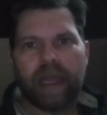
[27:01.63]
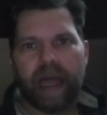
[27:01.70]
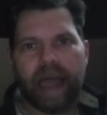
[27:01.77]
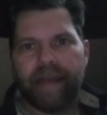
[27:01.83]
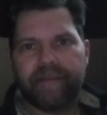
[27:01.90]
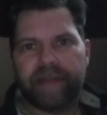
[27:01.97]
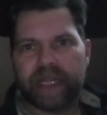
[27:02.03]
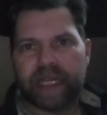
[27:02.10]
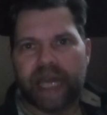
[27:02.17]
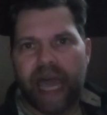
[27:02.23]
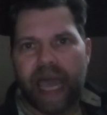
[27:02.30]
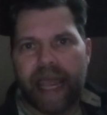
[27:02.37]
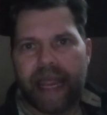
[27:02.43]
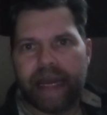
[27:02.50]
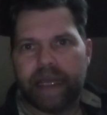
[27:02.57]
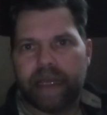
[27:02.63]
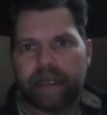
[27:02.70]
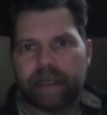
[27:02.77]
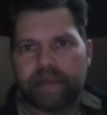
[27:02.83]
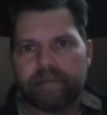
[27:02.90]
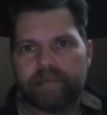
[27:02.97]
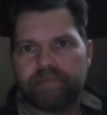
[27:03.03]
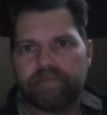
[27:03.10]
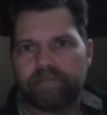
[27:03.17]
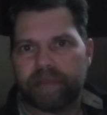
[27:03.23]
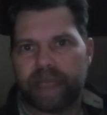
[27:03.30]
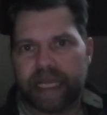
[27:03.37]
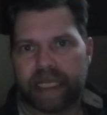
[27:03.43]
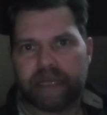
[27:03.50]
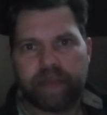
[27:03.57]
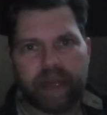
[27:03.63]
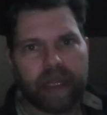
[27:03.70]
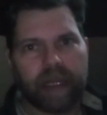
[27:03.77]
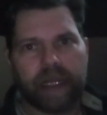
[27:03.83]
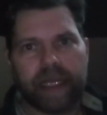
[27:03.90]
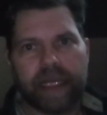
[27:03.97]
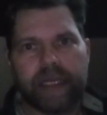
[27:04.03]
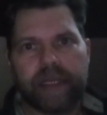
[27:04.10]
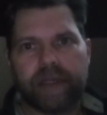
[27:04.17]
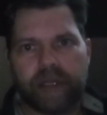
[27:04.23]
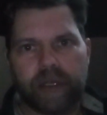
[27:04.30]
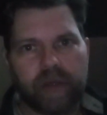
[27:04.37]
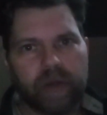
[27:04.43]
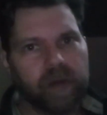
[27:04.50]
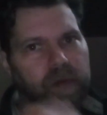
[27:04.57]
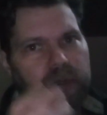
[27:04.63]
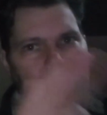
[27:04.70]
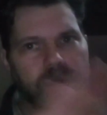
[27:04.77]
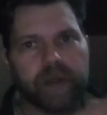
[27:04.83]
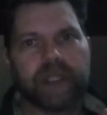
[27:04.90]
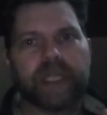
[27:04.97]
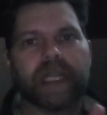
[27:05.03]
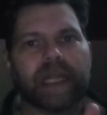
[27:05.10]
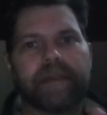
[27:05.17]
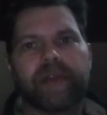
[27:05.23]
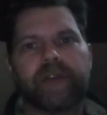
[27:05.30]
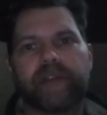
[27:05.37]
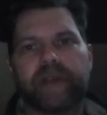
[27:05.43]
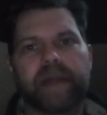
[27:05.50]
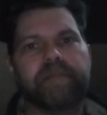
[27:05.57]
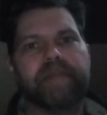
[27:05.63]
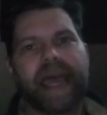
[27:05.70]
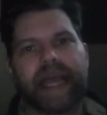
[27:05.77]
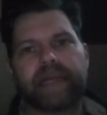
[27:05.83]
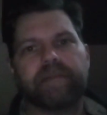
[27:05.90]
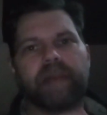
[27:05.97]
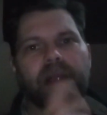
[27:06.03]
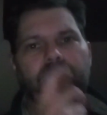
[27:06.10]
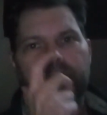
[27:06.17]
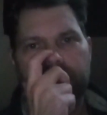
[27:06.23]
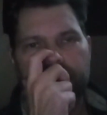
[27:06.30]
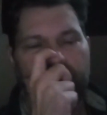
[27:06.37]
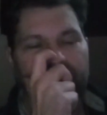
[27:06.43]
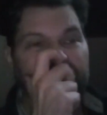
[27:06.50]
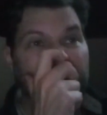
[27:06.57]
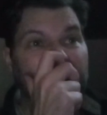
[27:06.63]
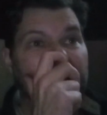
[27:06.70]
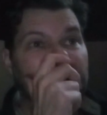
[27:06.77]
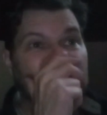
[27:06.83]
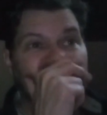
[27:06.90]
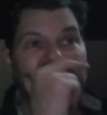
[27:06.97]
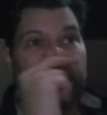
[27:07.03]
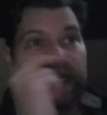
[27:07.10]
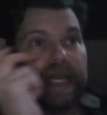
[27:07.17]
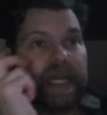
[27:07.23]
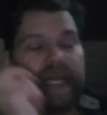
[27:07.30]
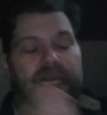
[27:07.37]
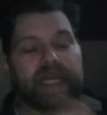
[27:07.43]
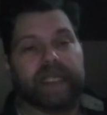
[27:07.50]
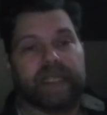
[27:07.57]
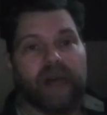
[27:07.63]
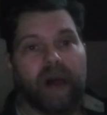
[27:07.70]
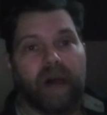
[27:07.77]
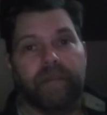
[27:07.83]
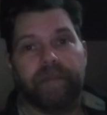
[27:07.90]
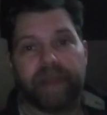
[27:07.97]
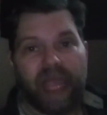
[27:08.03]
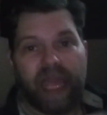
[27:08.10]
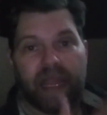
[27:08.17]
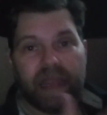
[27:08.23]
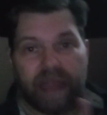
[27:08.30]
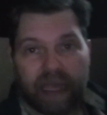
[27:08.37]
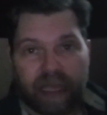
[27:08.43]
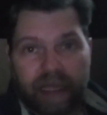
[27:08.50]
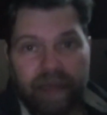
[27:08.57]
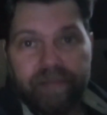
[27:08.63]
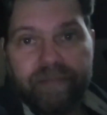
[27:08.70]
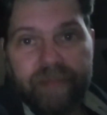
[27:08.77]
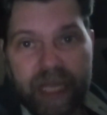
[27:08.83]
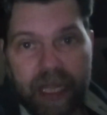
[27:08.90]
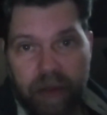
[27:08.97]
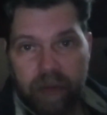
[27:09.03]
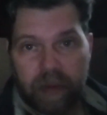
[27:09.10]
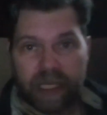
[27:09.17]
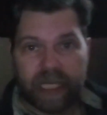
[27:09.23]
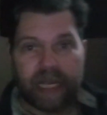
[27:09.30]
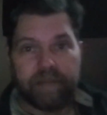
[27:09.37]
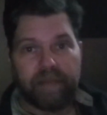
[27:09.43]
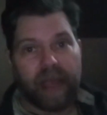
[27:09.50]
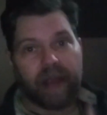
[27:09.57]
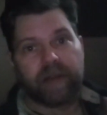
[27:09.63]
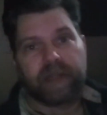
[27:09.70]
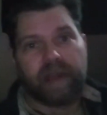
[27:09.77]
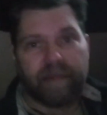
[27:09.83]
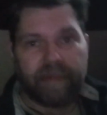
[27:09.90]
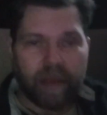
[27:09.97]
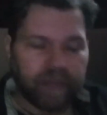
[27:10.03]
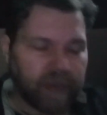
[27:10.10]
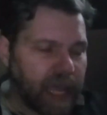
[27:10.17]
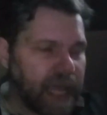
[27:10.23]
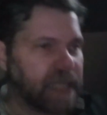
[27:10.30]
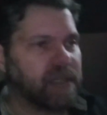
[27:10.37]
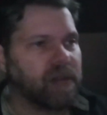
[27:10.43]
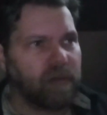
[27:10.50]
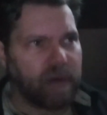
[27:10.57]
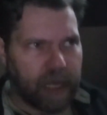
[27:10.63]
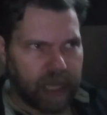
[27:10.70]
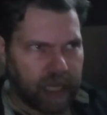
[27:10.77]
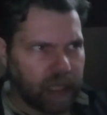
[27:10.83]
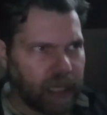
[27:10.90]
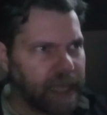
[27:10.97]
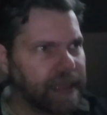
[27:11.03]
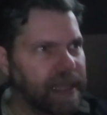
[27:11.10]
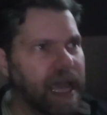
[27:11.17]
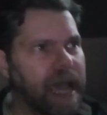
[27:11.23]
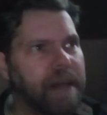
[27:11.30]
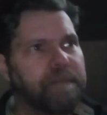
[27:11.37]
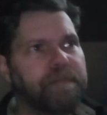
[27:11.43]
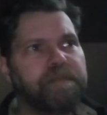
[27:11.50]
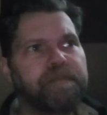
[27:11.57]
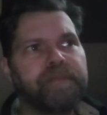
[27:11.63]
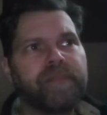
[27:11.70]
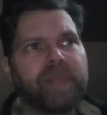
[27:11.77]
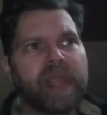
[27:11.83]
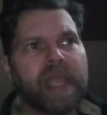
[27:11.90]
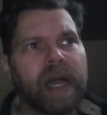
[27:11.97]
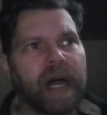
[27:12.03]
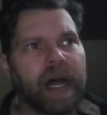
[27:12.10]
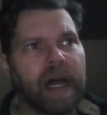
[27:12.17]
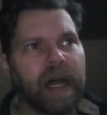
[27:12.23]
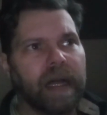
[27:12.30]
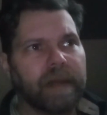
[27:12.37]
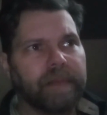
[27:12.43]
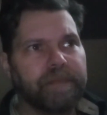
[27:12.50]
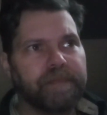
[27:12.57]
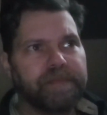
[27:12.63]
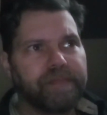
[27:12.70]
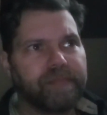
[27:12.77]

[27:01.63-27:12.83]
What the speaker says: I've denied its ability to use telemetry back to Microsoft. So anything dealing with, say, Microsoft updates or anything like that, I